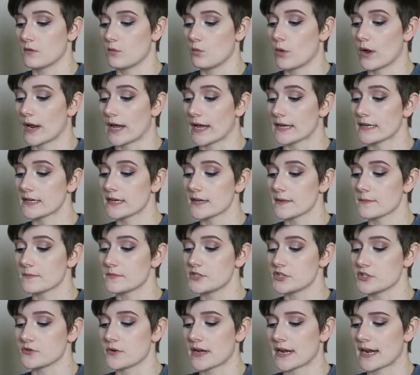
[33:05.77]
What I ended up
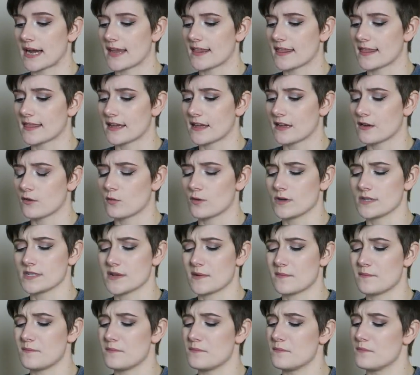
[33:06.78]
doing, I think, was
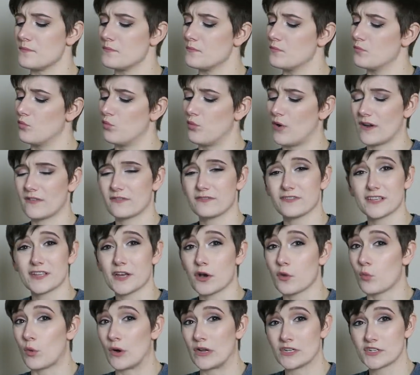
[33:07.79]
a roughly
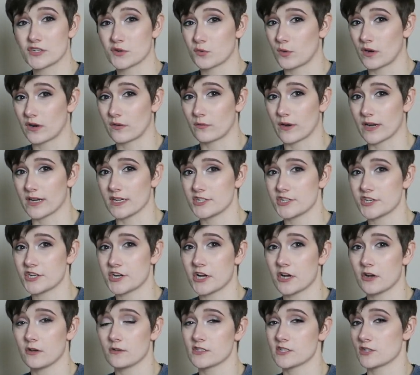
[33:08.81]
a 1-to-1
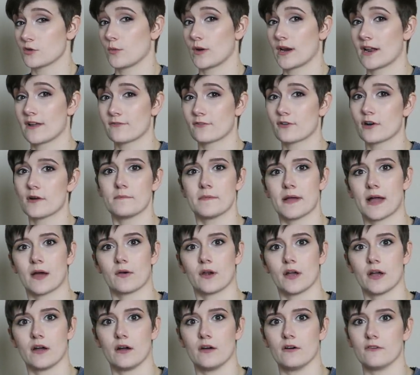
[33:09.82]
ratio. So whatever
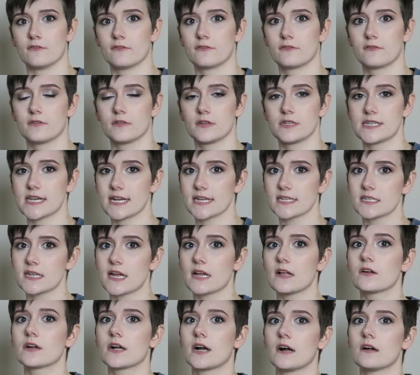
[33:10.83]
amount of
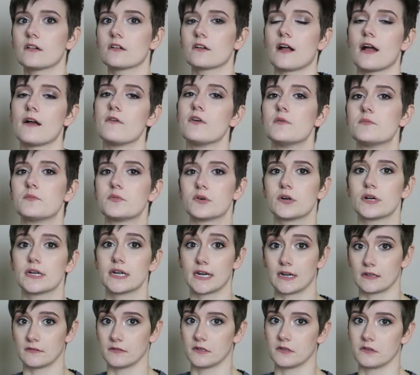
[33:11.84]
textile color I would put
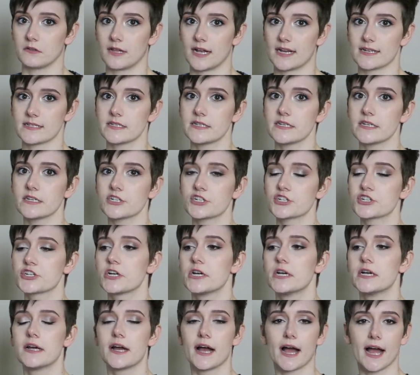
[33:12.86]
in a little glass dish,
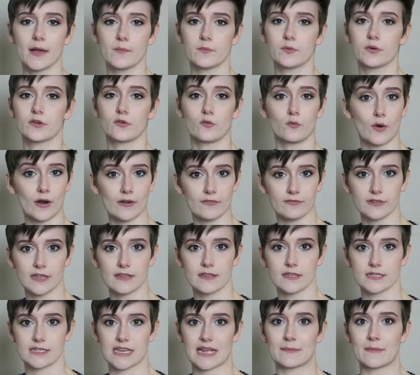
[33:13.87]
I put roughly
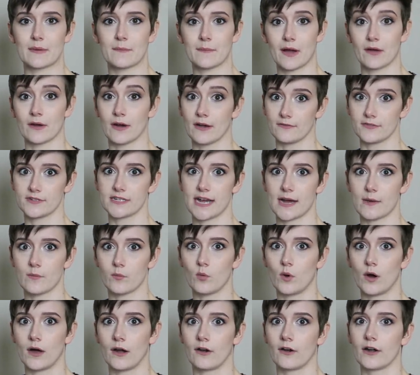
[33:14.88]
the same amount of tap
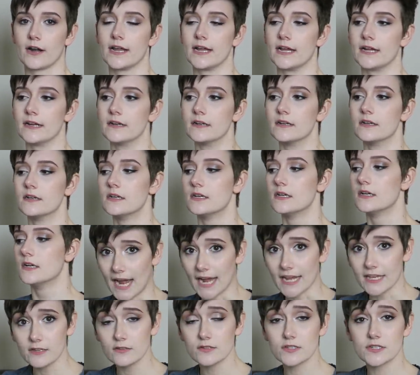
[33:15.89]
water in.
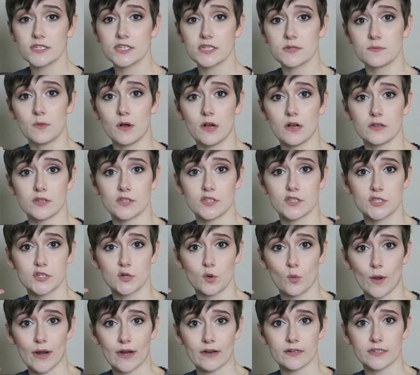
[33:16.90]
I used a small
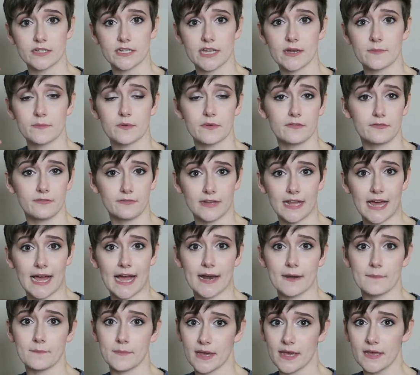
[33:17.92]
square tip
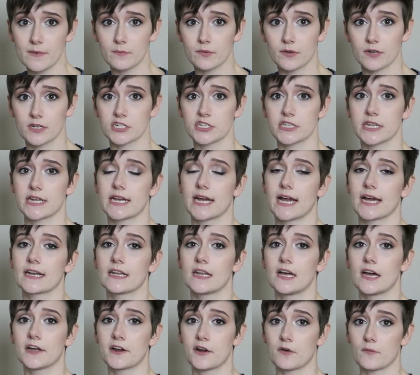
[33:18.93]
flat paintbrush that I had
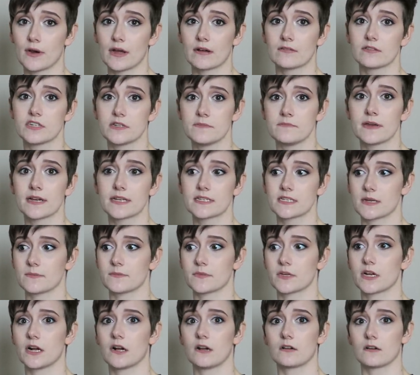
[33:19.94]
lying around to mix
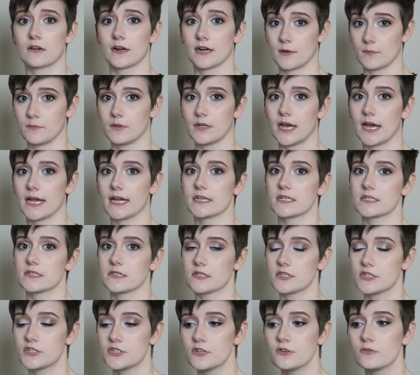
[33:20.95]
up the color and apply it to
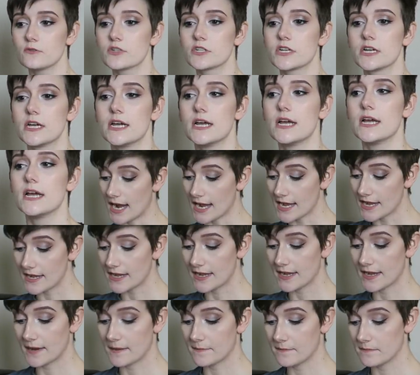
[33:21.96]
the suit. I
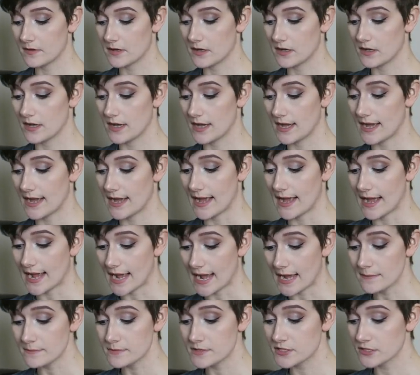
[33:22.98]
am
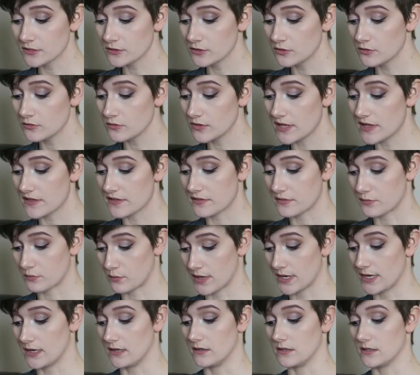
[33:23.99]
absolutely
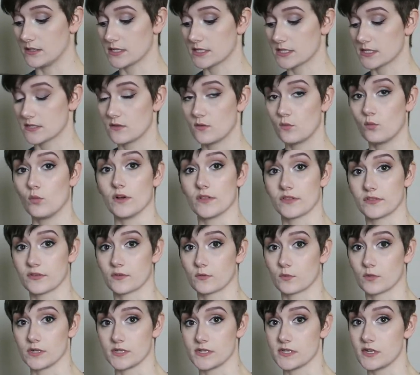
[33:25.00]
thrilled with
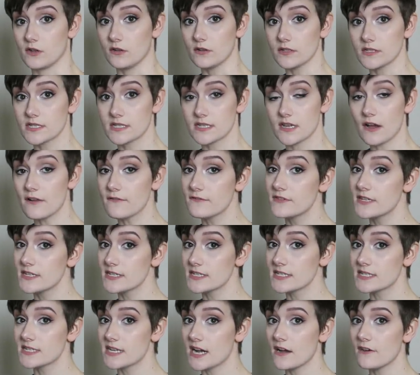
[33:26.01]
the results of
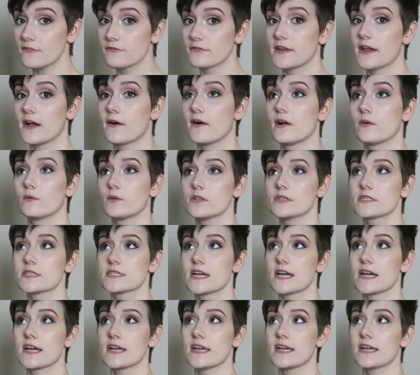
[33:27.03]
this stuff. Now I will
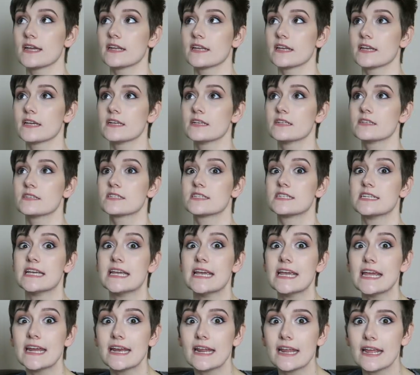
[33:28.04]
say it is
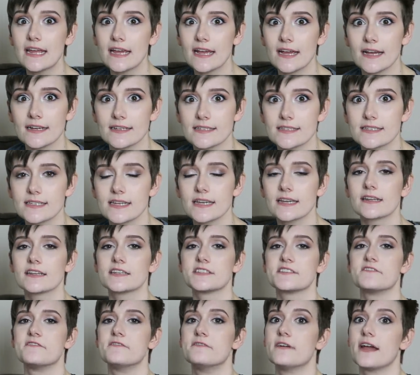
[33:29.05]
tedious. It
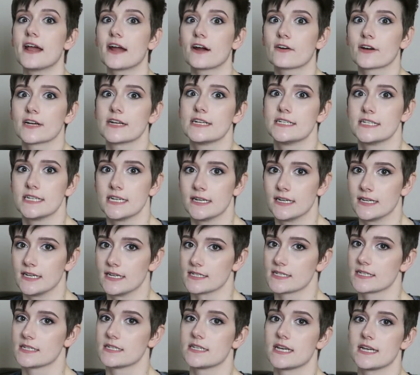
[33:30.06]
is very
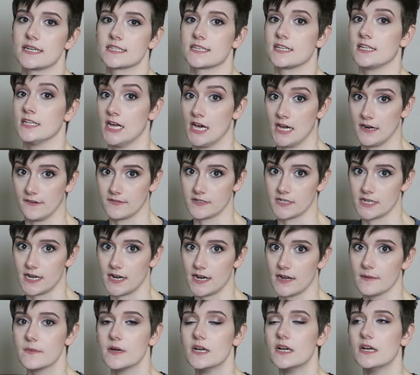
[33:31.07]
tedious and takes a lot of
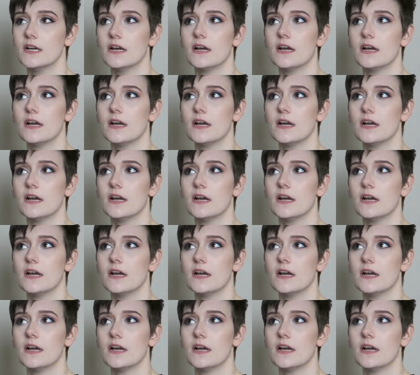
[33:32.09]
time.